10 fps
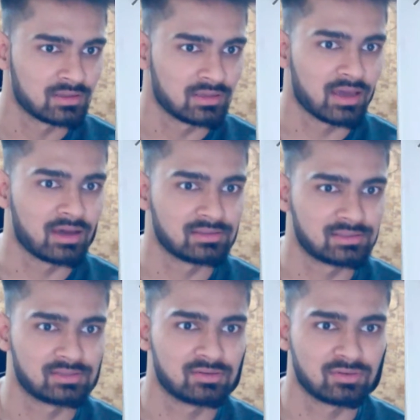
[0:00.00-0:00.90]
Yeah,
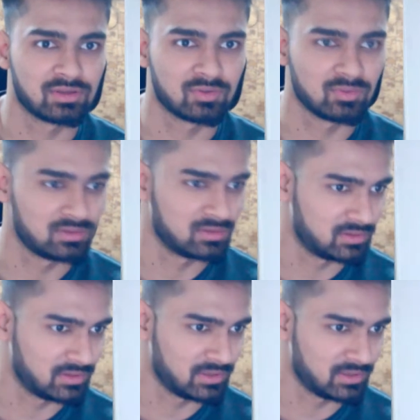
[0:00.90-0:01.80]
unsuccessful. Okay, cool.
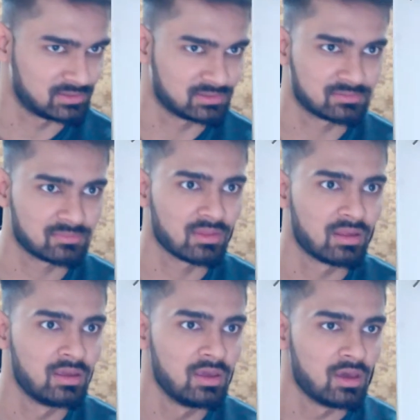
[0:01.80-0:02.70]
Nice.
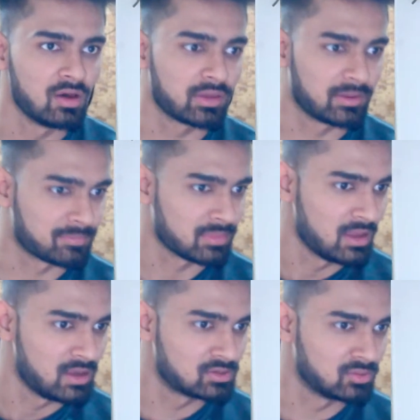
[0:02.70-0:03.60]
Okay.
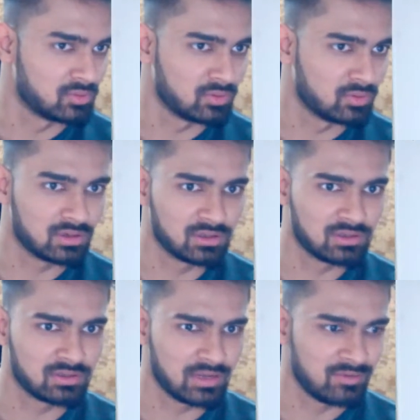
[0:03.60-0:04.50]
So,
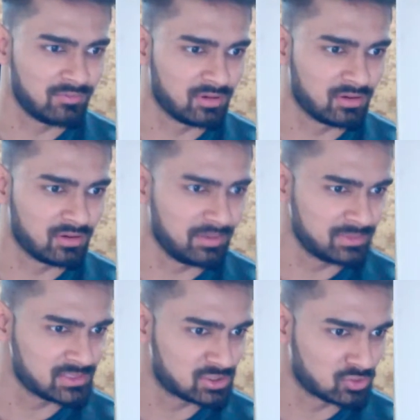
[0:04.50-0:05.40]
and let
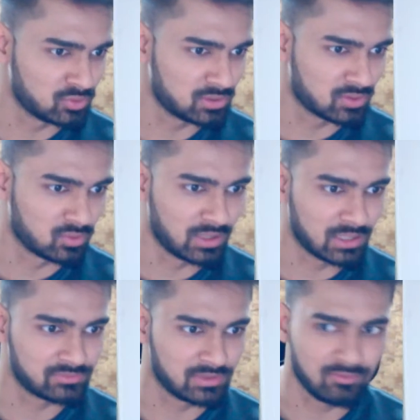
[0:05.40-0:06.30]
me just show you the code
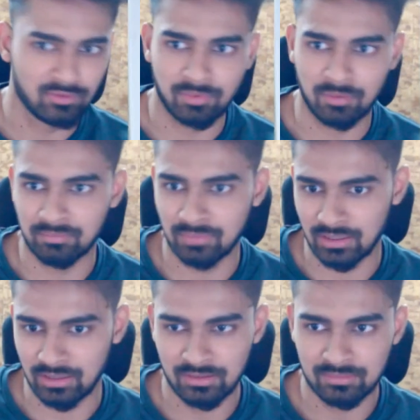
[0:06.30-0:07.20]
as well for problem
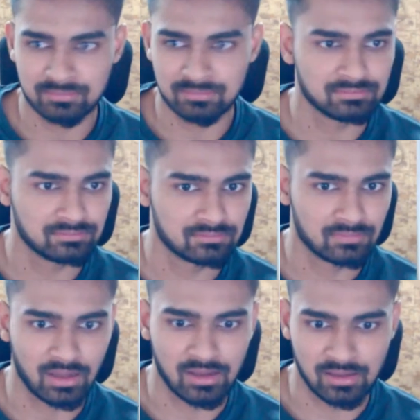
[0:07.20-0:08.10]
A.
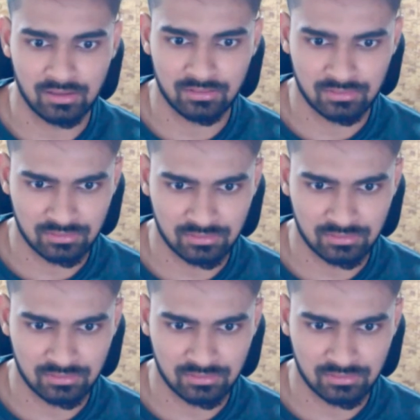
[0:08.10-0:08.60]
And